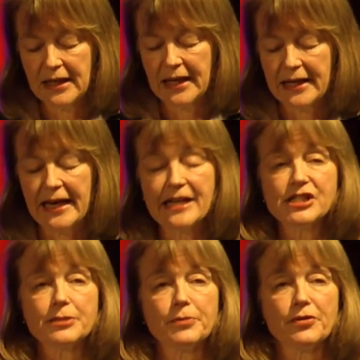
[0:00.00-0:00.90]

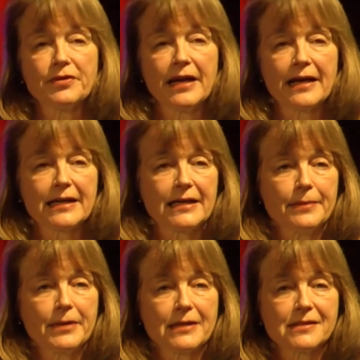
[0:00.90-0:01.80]
engaging both
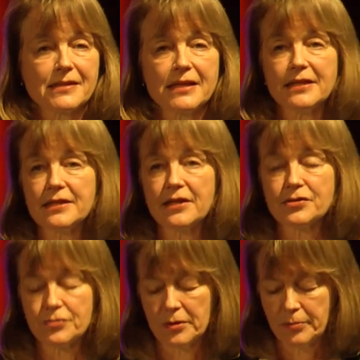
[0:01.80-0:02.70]
academics and
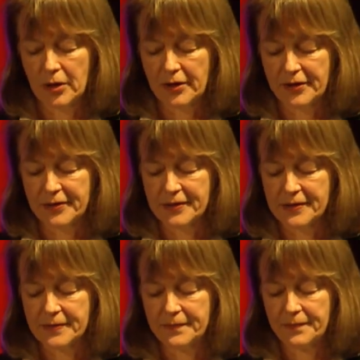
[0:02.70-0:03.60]
industrial
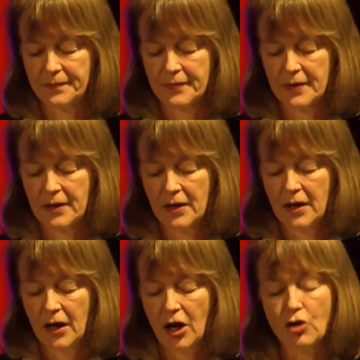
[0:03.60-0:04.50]
partners.
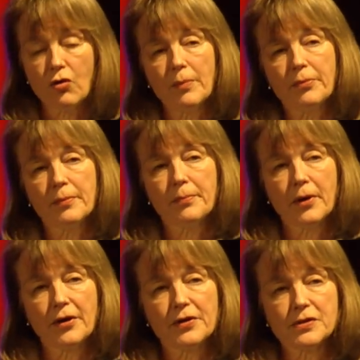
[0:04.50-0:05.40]
Our corporate
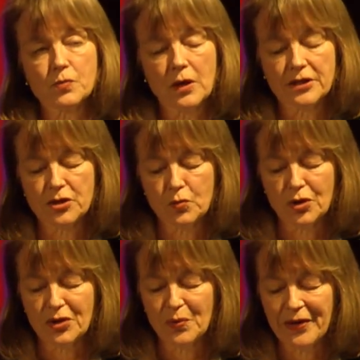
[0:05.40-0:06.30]
partners want to
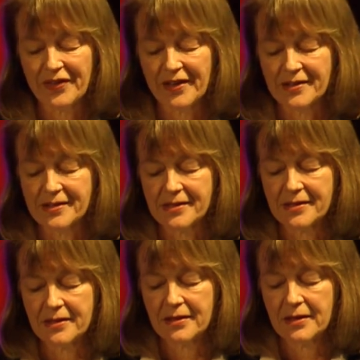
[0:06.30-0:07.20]
work with
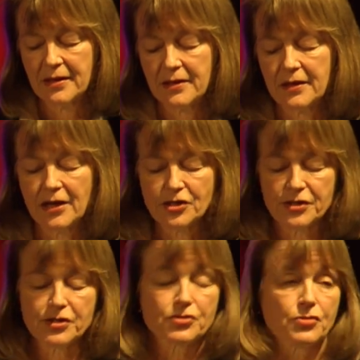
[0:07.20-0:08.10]
us, not
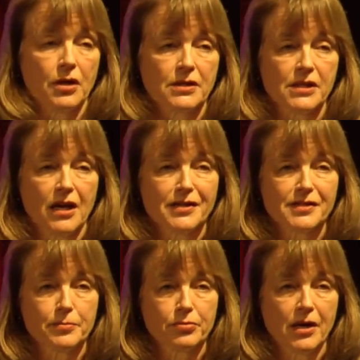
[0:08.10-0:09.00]
just
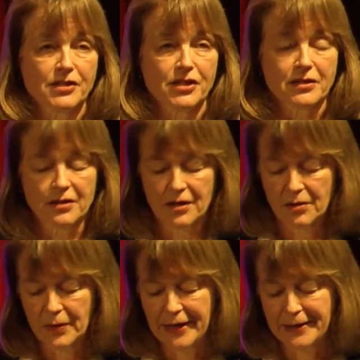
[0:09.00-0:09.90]
toss a project our
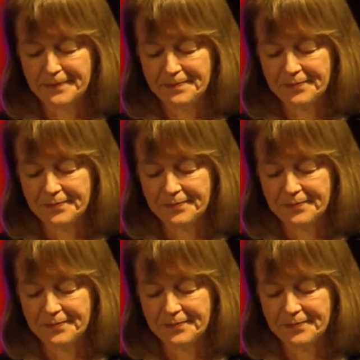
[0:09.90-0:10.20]
way.